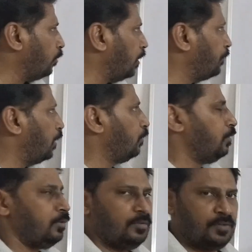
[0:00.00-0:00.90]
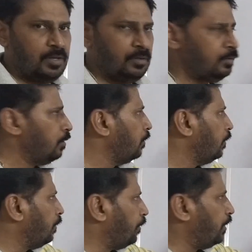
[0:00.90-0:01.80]
Today we are going to see
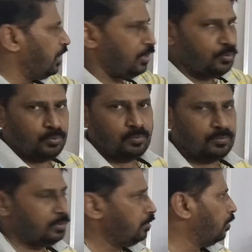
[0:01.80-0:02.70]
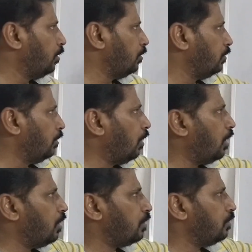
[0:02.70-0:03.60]
dequeue,
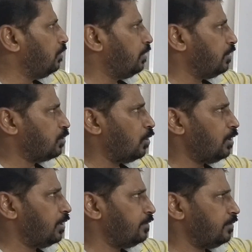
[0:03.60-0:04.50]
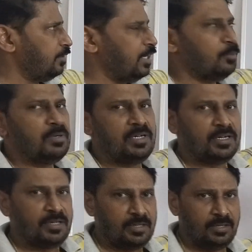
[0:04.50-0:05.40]
or it is called as
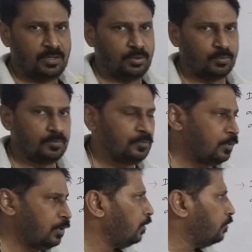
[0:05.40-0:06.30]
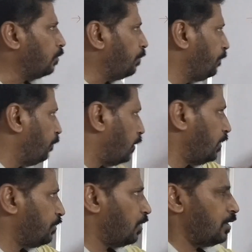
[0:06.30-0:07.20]
double-ended queue. So before
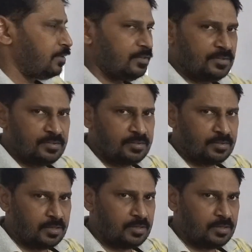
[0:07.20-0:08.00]
I start this